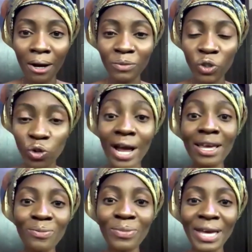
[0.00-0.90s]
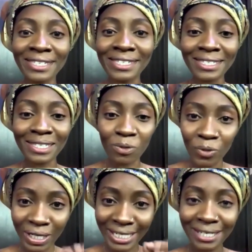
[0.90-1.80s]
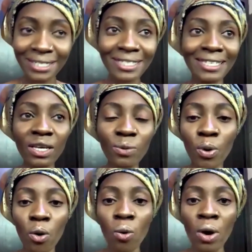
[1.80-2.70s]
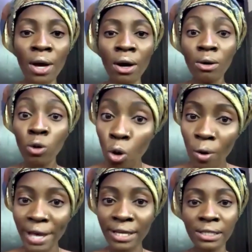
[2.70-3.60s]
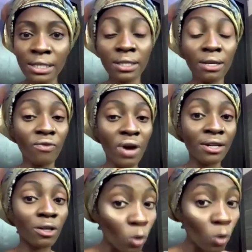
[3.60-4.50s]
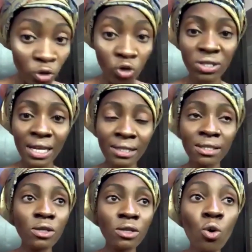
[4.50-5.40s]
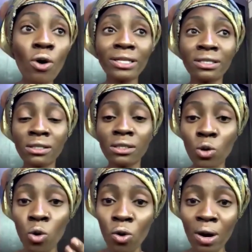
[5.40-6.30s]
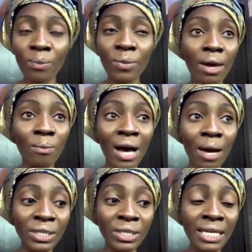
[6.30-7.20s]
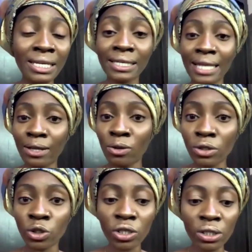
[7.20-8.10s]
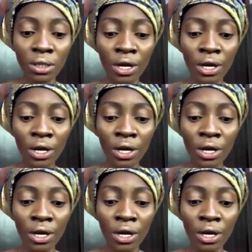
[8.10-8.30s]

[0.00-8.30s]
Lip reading: tribe existing, which is the Igbo, coexisting rather, not just existing, coexisting, cohabitating, and not just